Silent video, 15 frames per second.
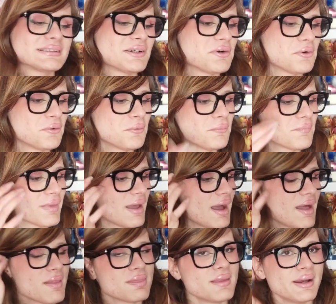So,
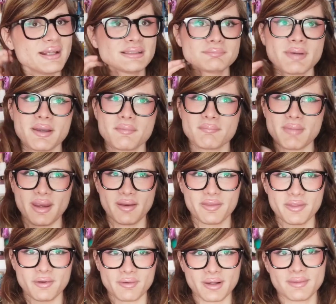that is my main
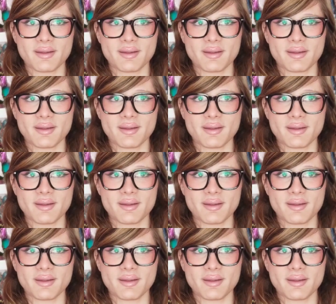theory.